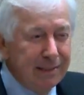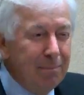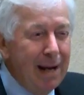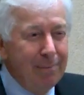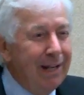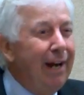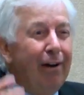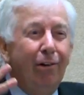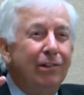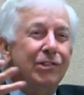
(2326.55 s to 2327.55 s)
the Miami
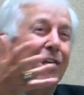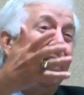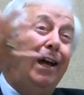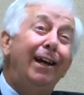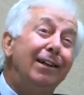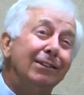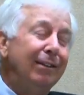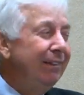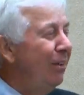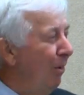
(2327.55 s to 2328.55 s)
Herald and say, hey,
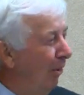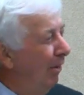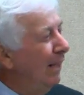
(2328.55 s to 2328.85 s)
no.